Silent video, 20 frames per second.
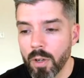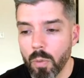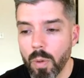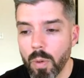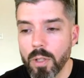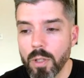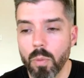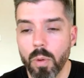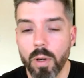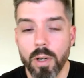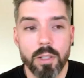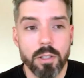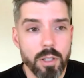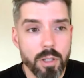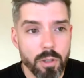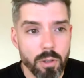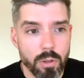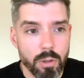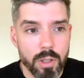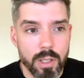What you want to
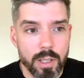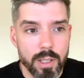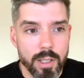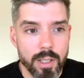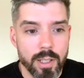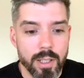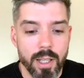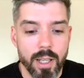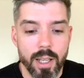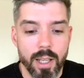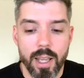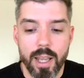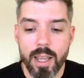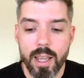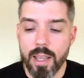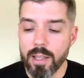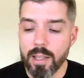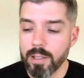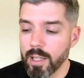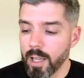do
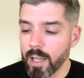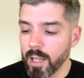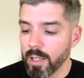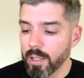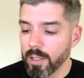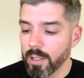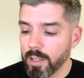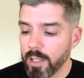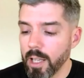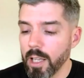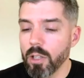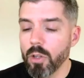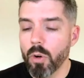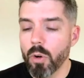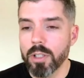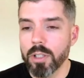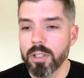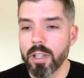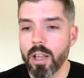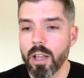is Get
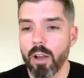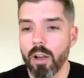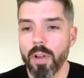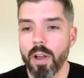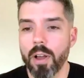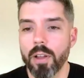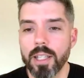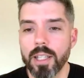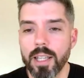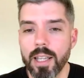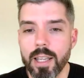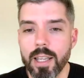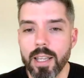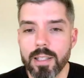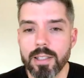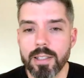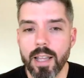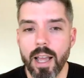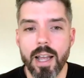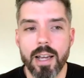yourself on the
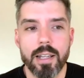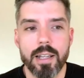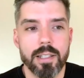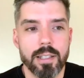inside.